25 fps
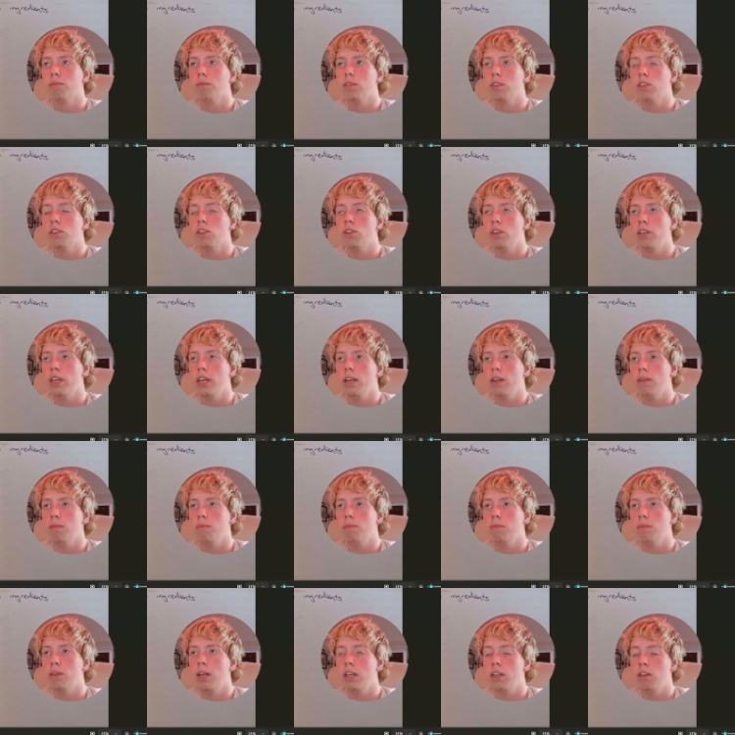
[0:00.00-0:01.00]
So yeah,
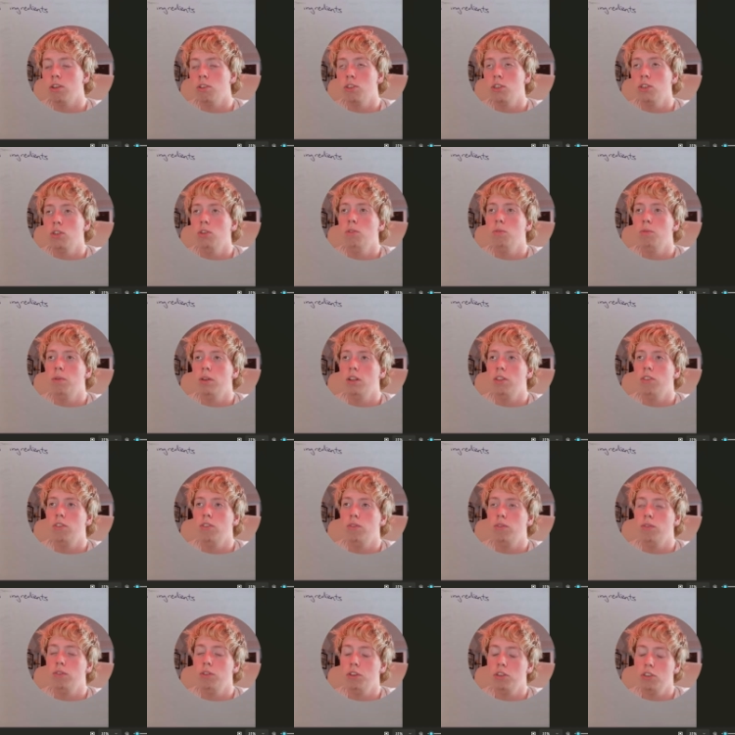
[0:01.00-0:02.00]
I also wanted
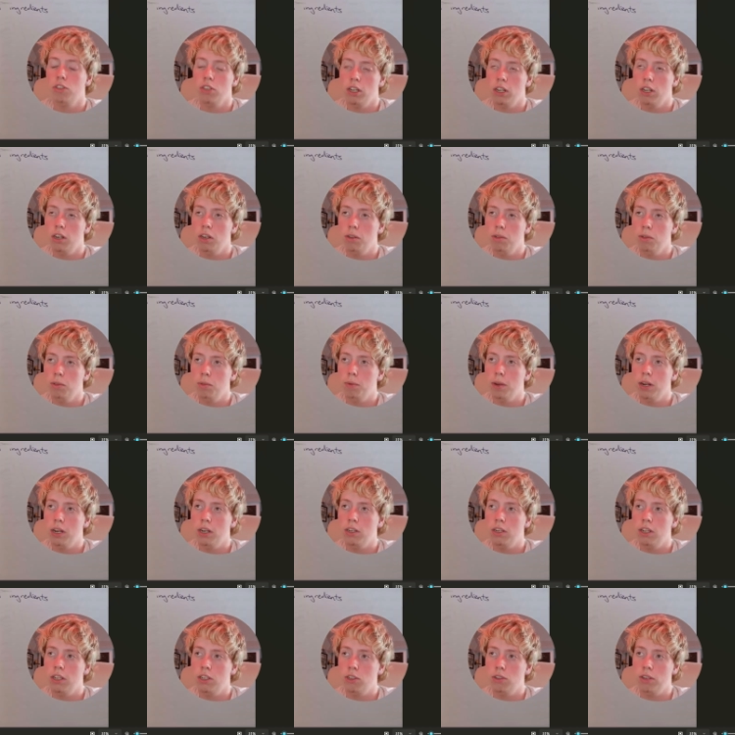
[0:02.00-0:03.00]
to first include
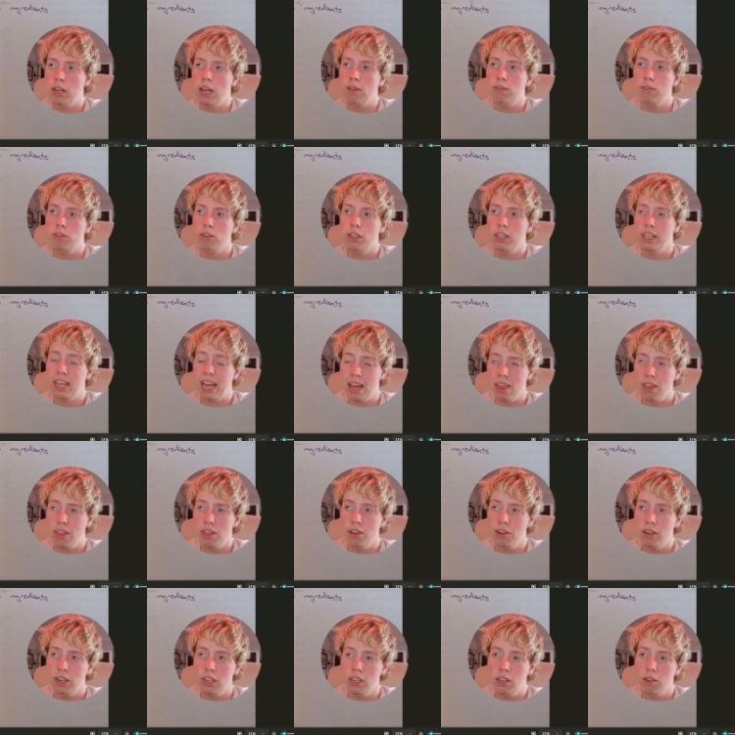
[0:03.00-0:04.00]
that you have to
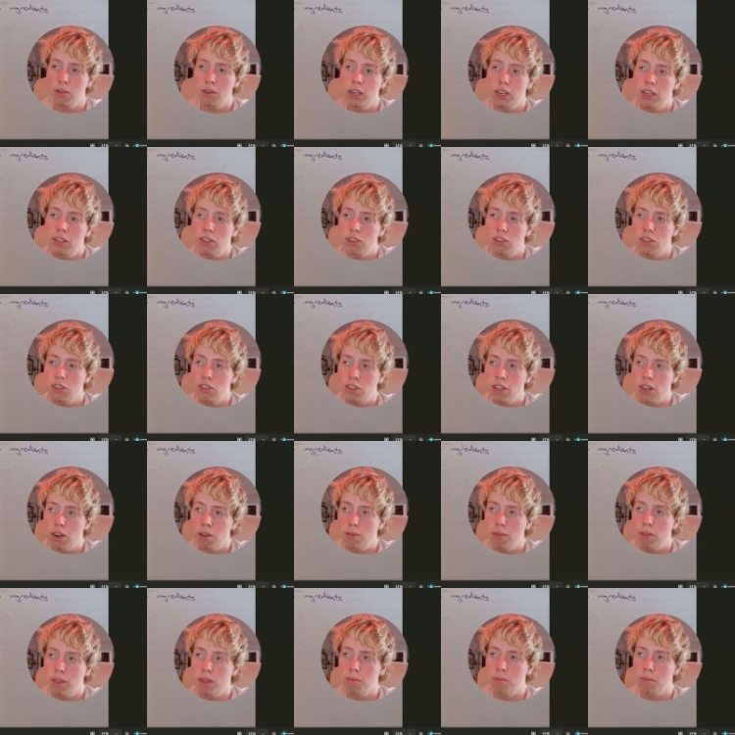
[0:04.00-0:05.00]
gather the ingredients instead
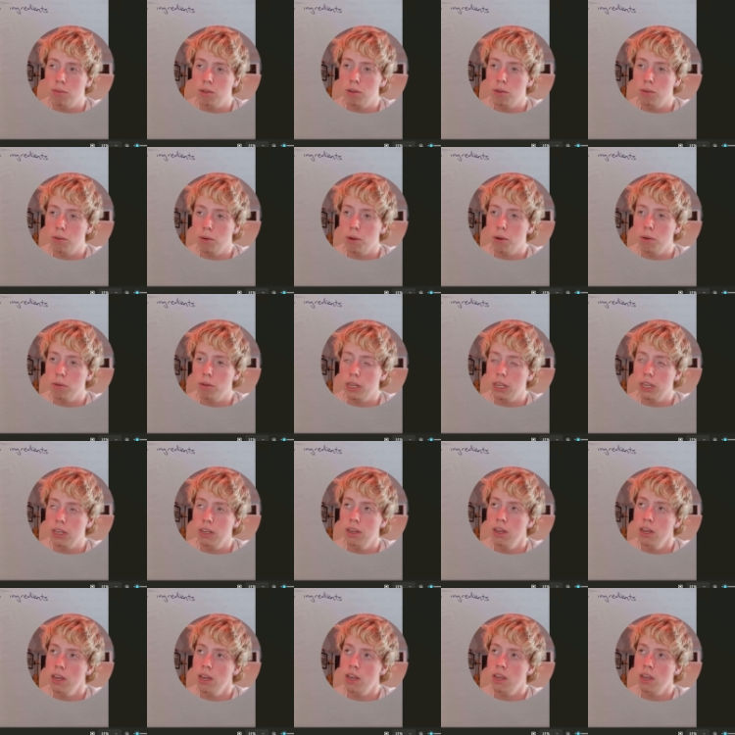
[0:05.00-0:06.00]
of them
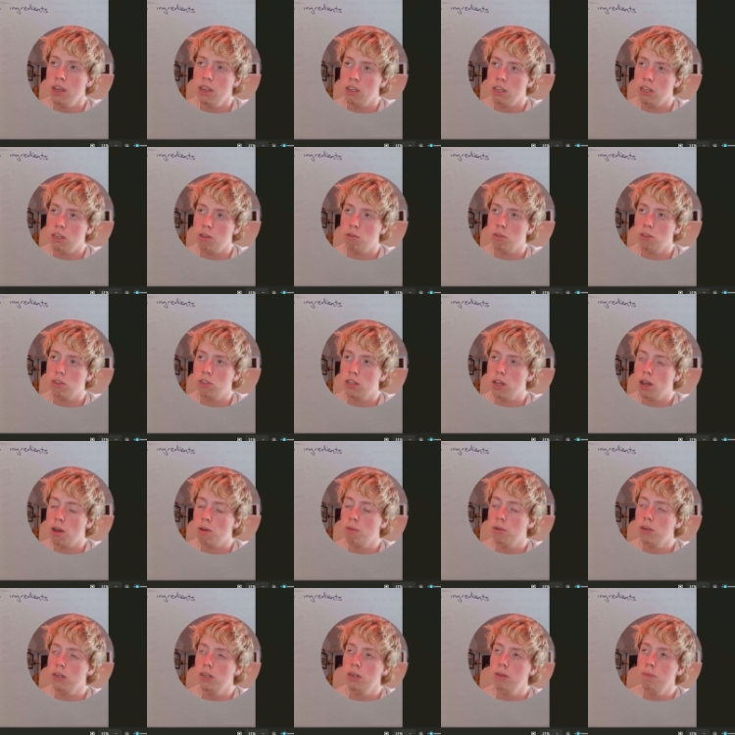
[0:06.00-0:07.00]
growing in your
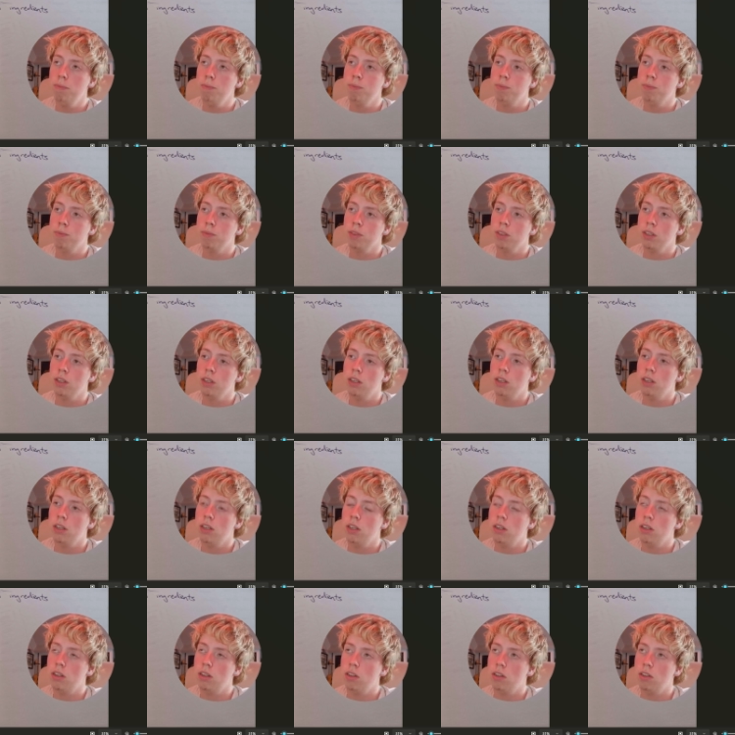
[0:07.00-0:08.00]
tower.
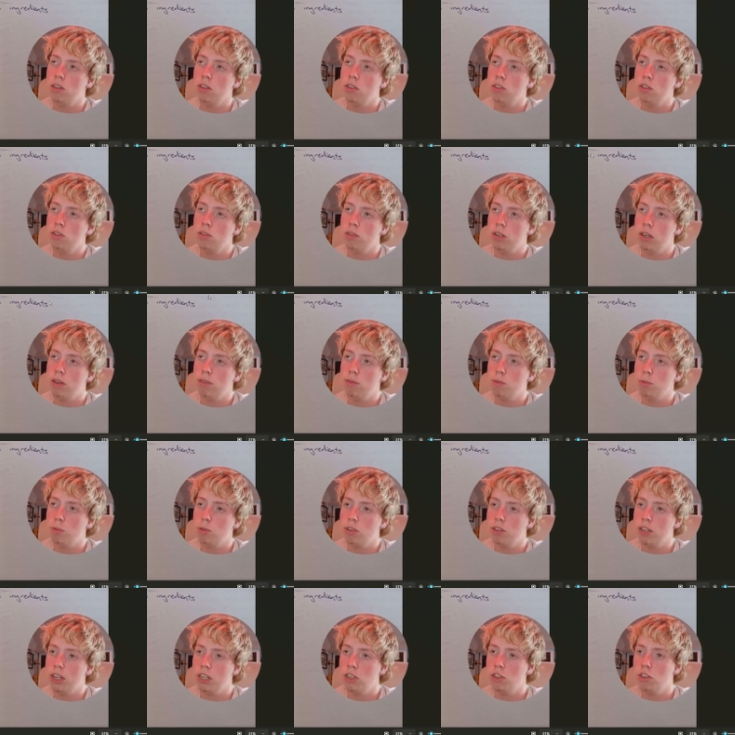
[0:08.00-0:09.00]
So we have some
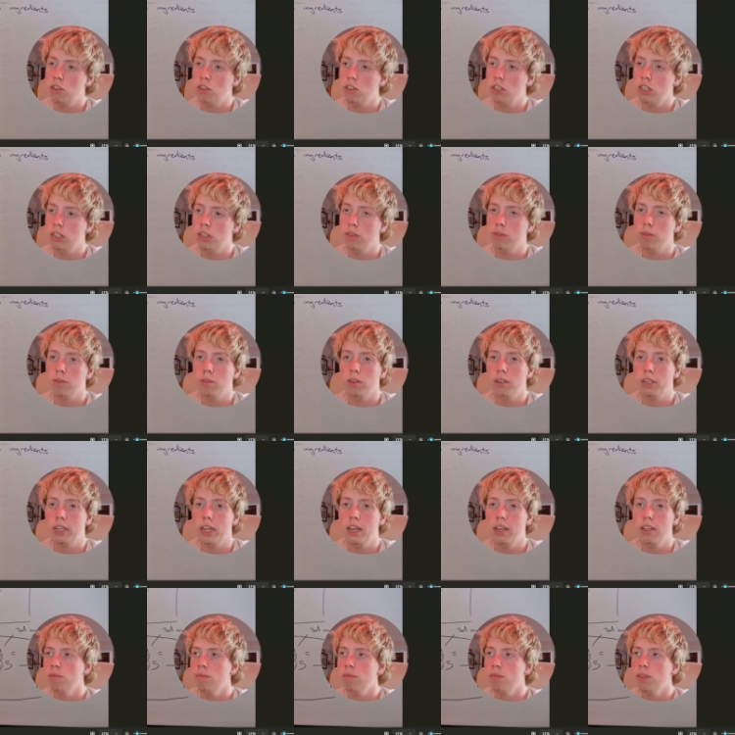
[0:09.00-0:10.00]
sketches here for
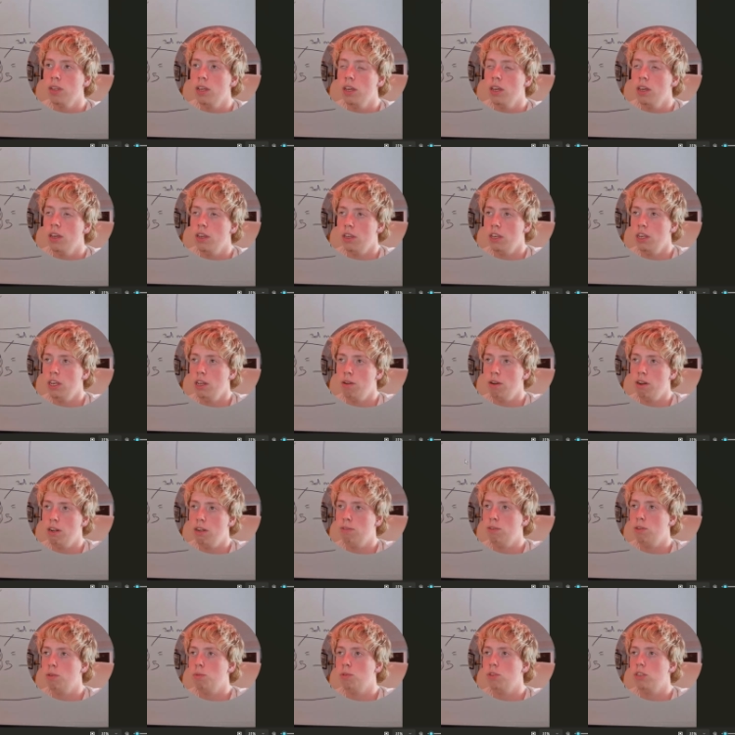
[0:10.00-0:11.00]
that. Here I
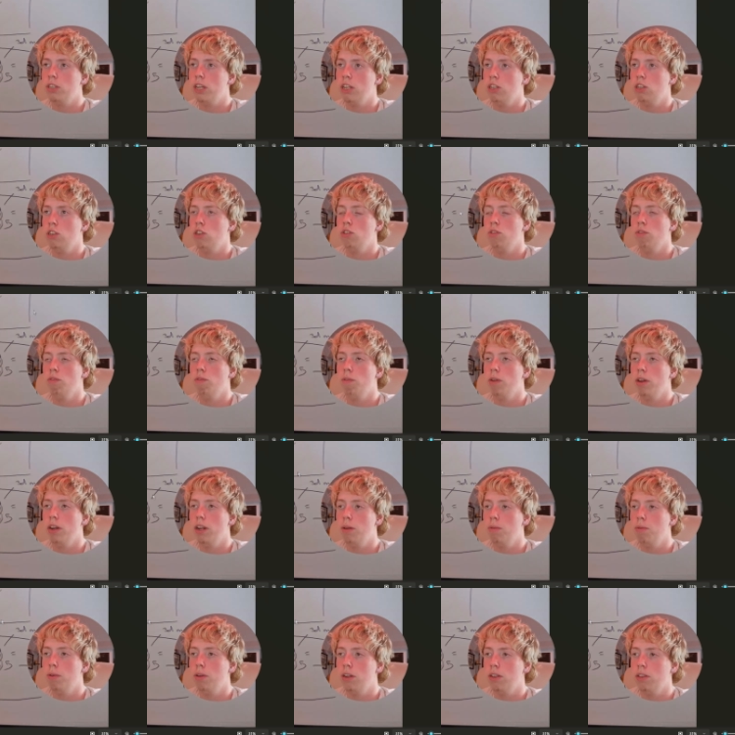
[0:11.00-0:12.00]
have some sketches of what
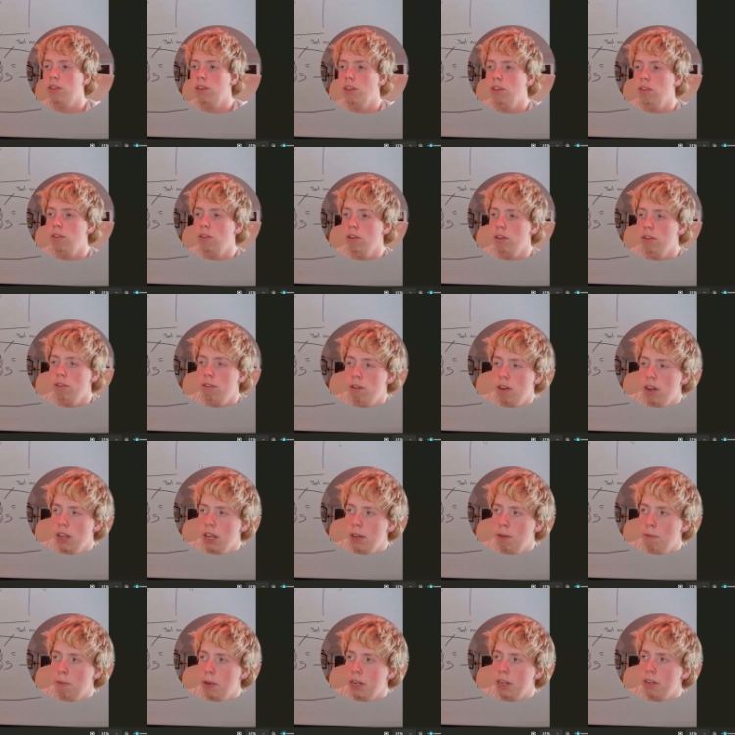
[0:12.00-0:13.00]
I wanted it to look
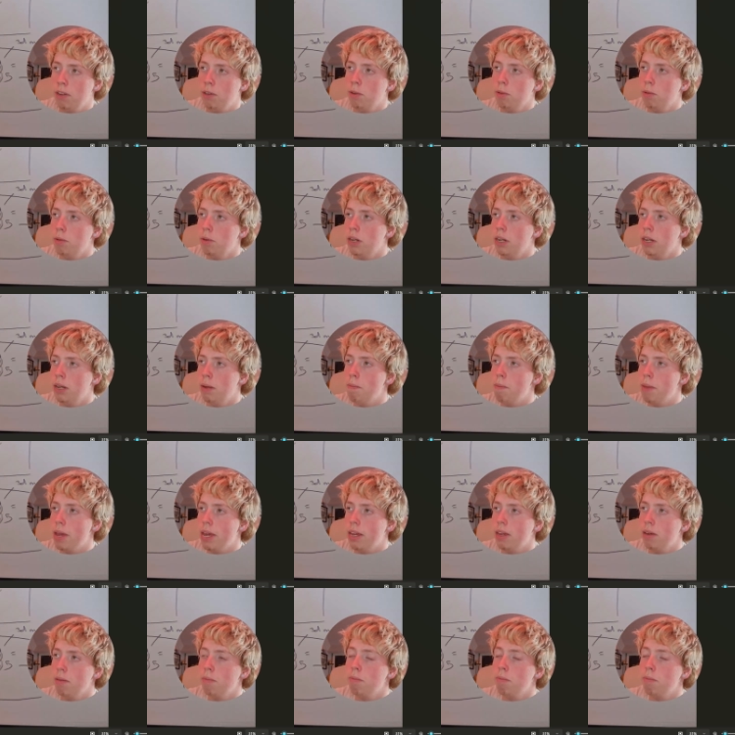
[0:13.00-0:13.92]
like when you make a